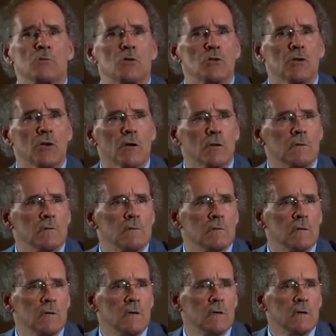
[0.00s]
of sugar.
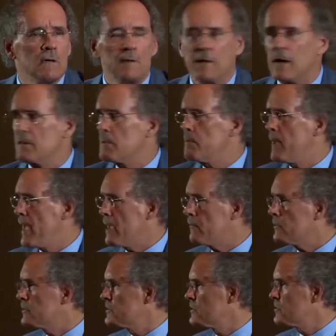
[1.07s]
Now the
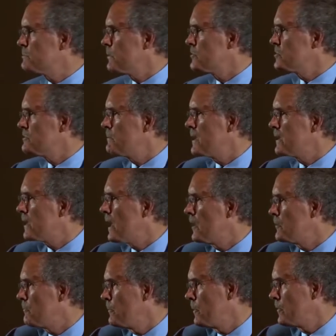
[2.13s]
pancreas is supposed to make
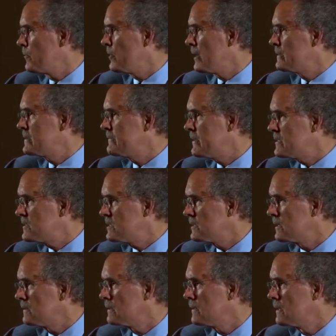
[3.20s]
100 milligrams of
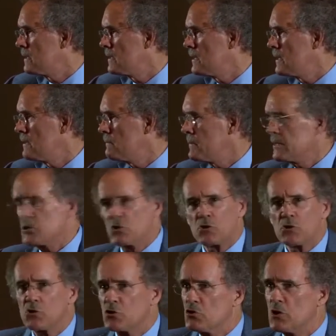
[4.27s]
insulin because
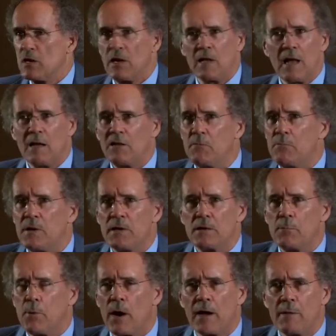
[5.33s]
sugar is not allowed to be in
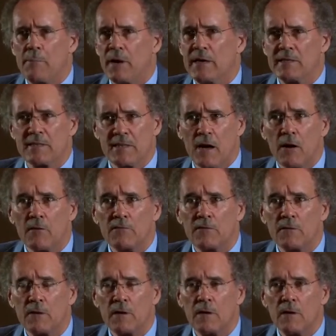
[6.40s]
the body by itself.
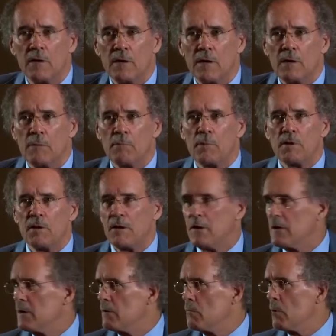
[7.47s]
But
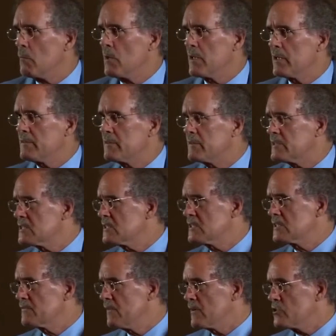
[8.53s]
when we get to this
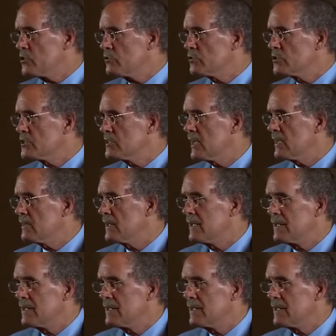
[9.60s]
dysfunctional state,